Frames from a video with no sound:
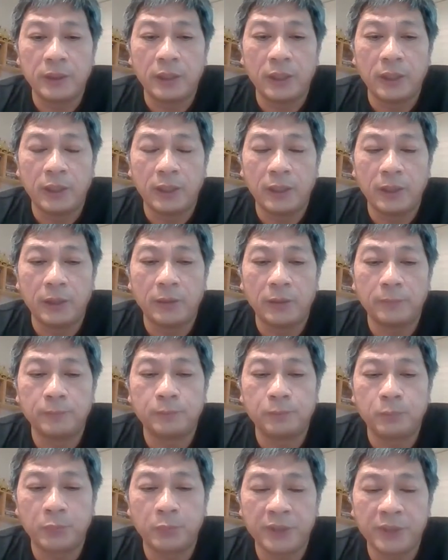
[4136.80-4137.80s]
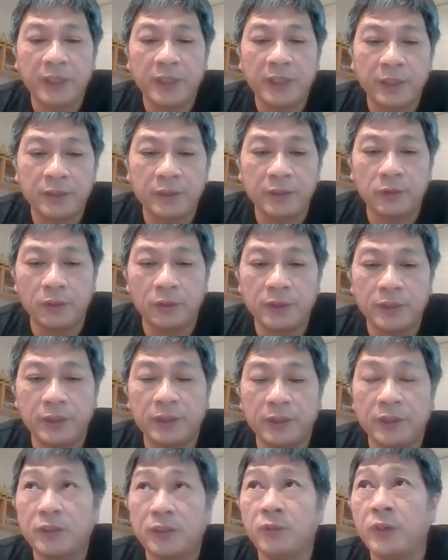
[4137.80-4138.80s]
predicated on
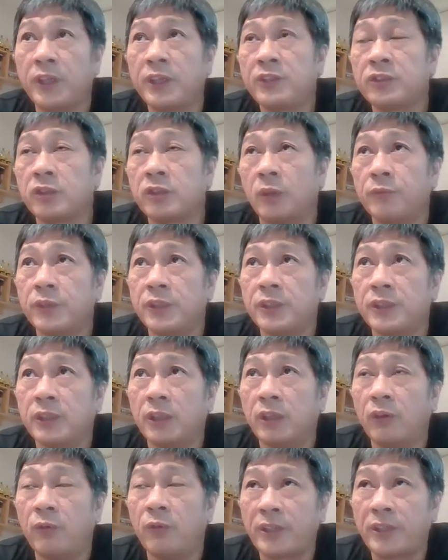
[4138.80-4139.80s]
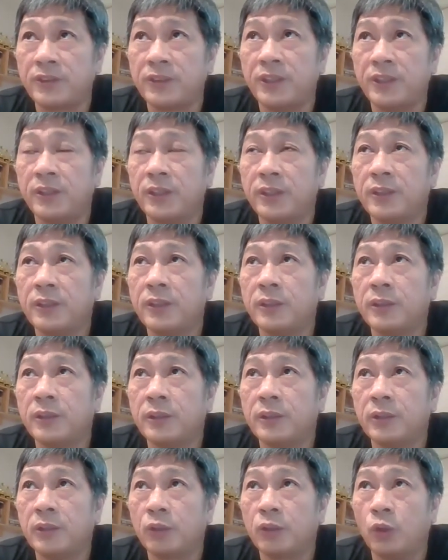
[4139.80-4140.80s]
the release of the vaccine,
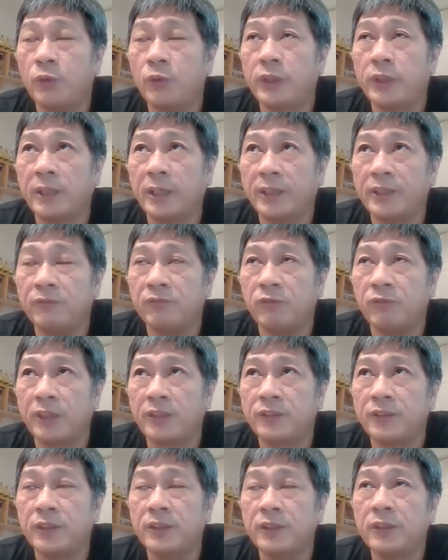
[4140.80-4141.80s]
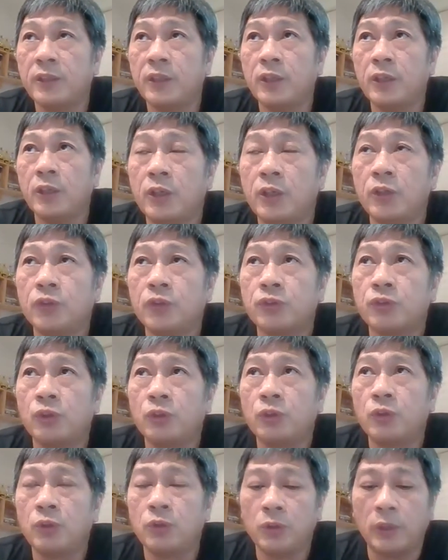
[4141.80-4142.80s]
COVID-19 vaccine.
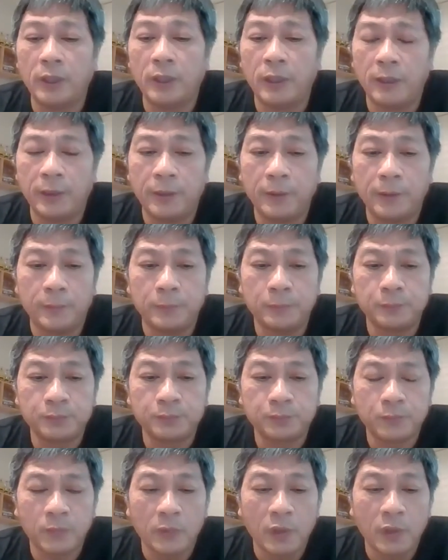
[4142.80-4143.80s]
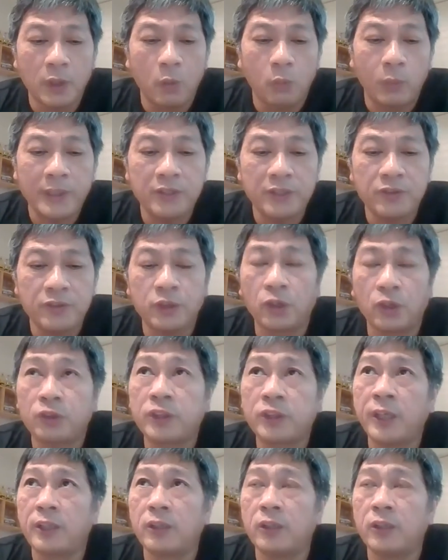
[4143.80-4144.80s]
So what is your
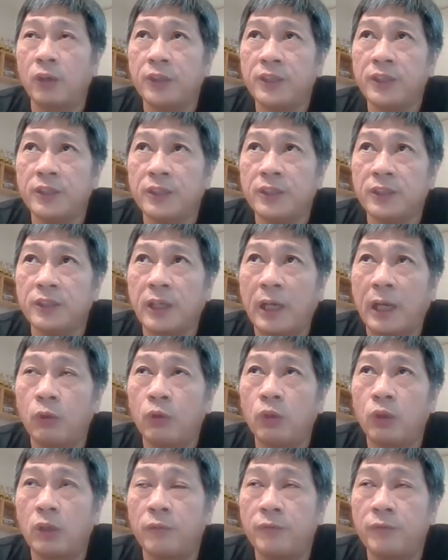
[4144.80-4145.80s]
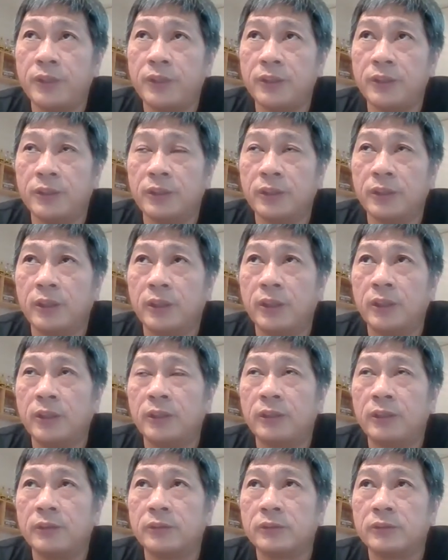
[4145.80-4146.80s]
take on the outlook of the
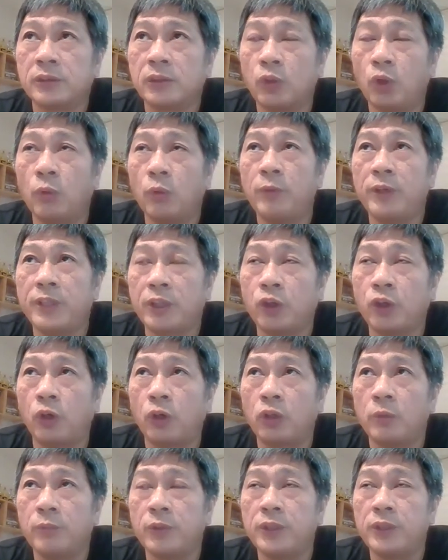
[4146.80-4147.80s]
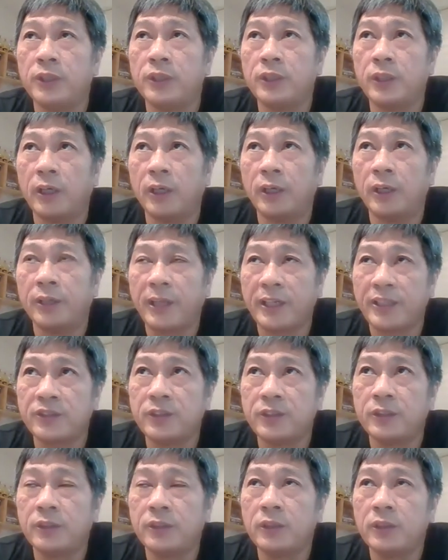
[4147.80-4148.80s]
global economy next
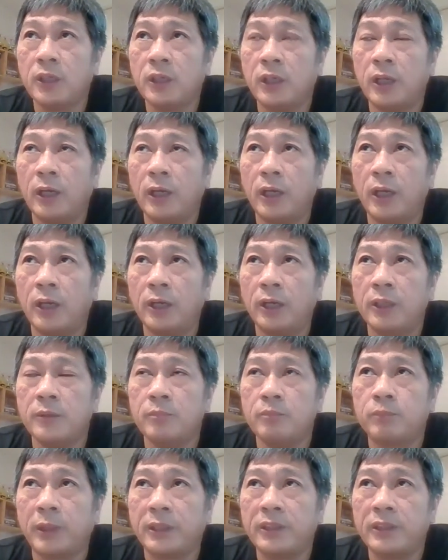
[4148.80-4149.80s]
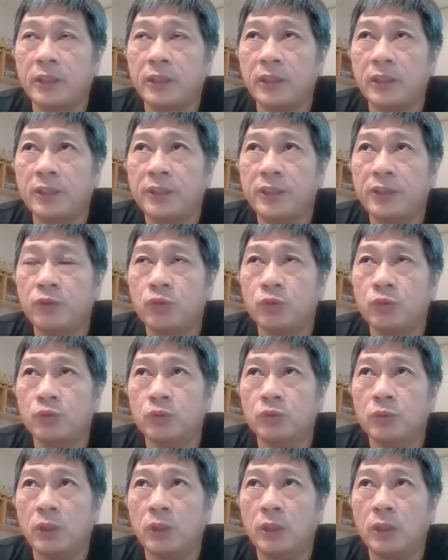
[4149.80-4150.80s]
year, in particularly
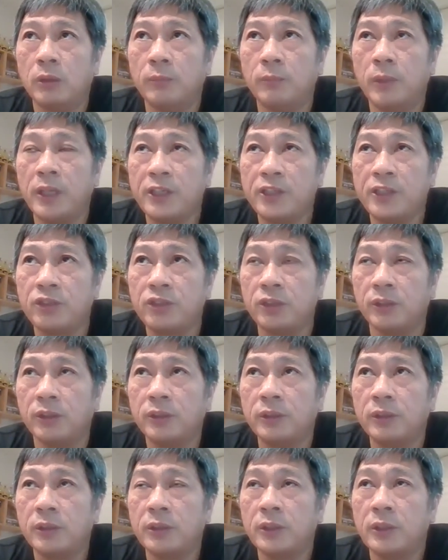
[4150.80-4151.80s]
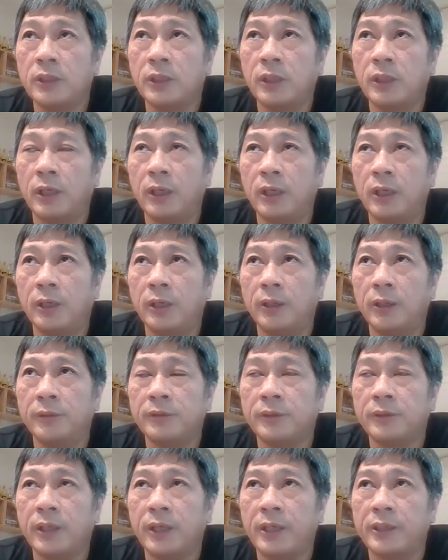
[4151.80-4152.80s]
to Malaysia?
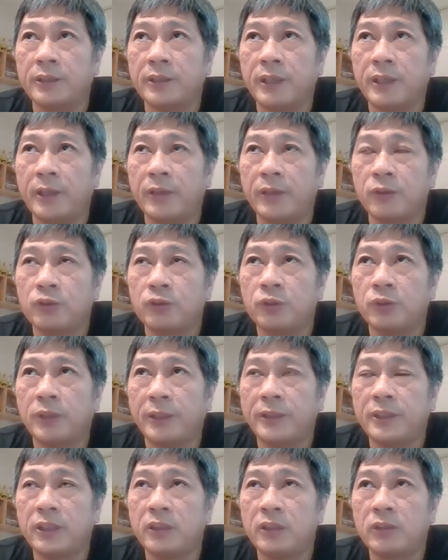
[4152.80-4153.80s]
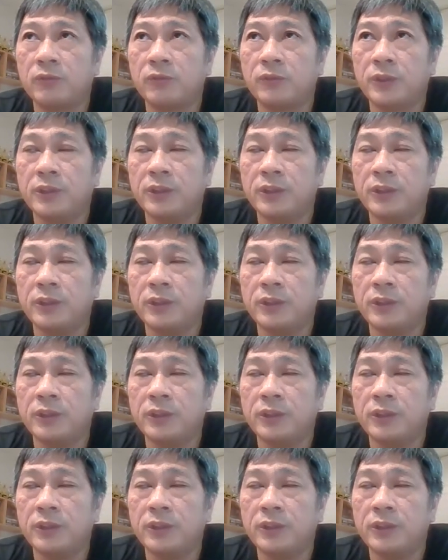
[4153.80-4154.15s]
And also, I think